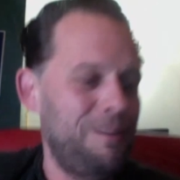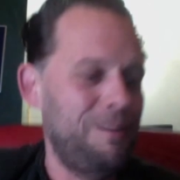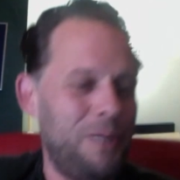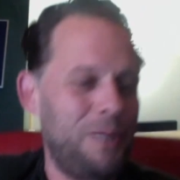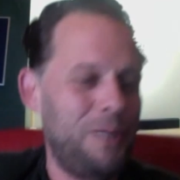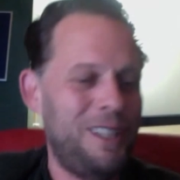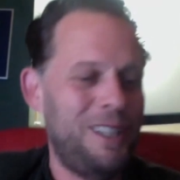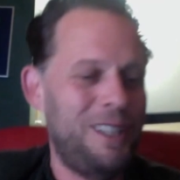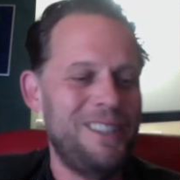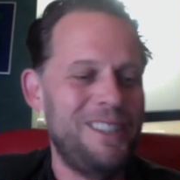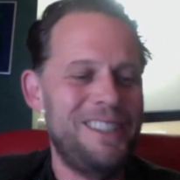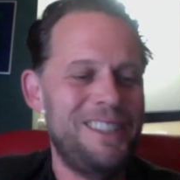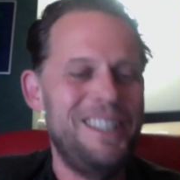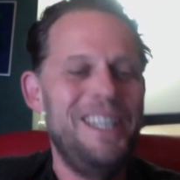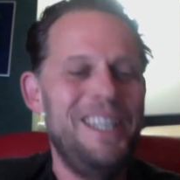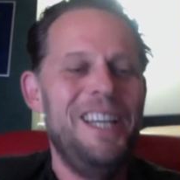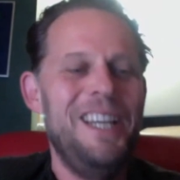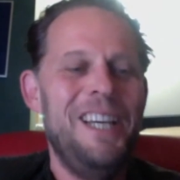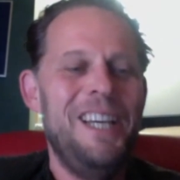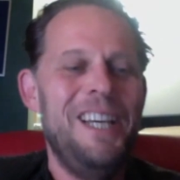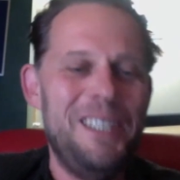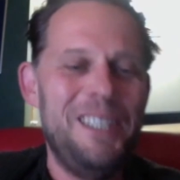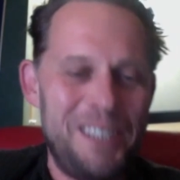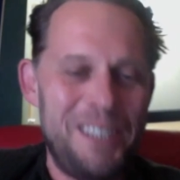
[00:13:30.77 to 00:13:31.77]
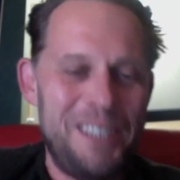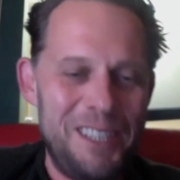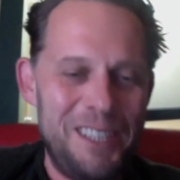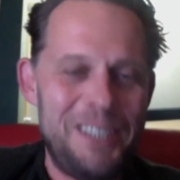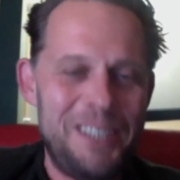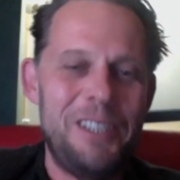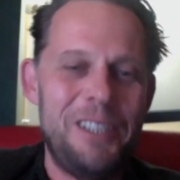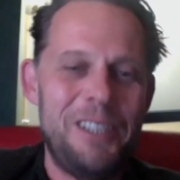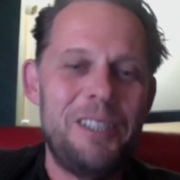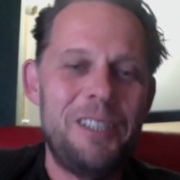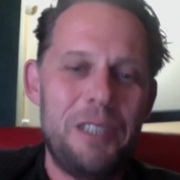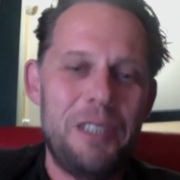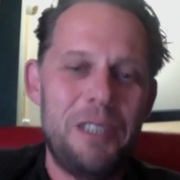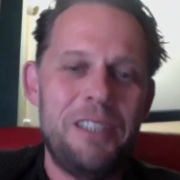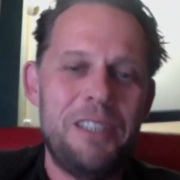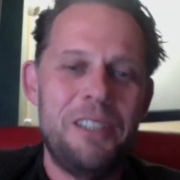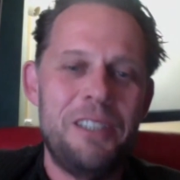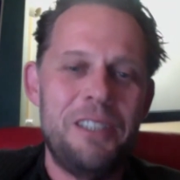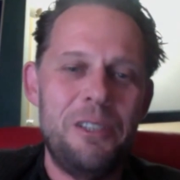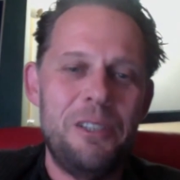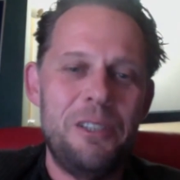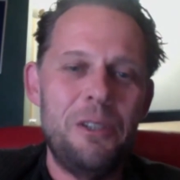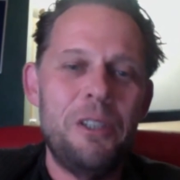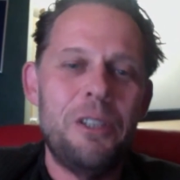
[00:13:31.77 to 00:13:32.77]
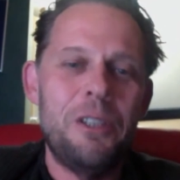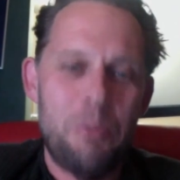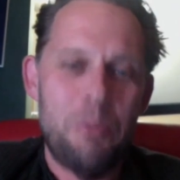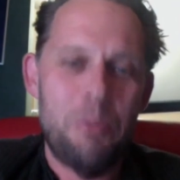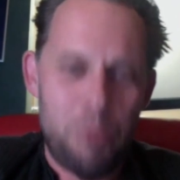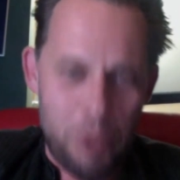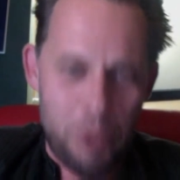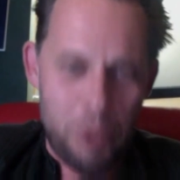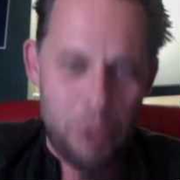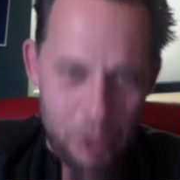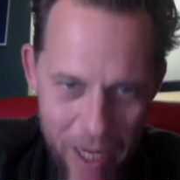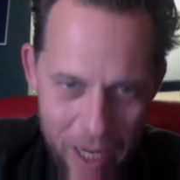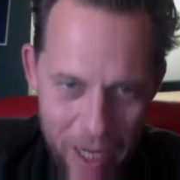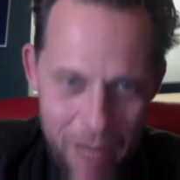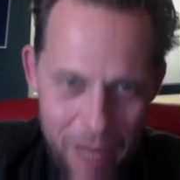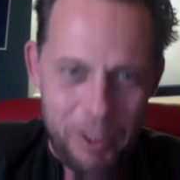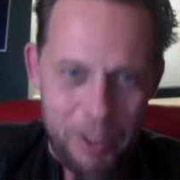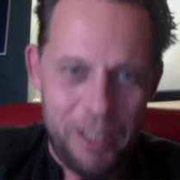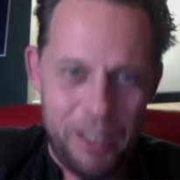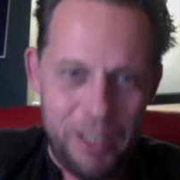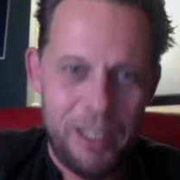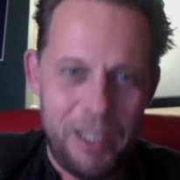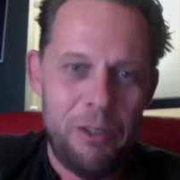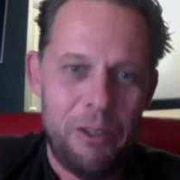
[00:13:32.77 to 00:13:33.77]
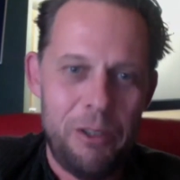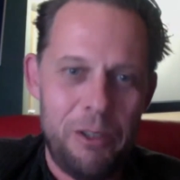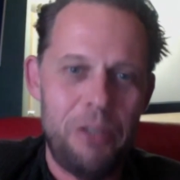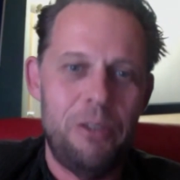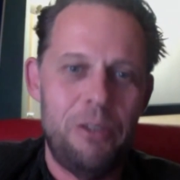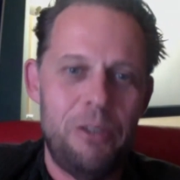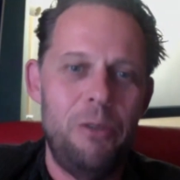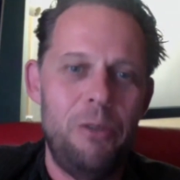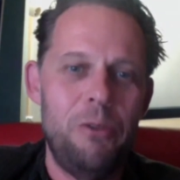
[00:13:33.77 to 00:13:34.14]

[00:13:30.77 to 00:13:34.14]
because it's not you're not programming. Yeah,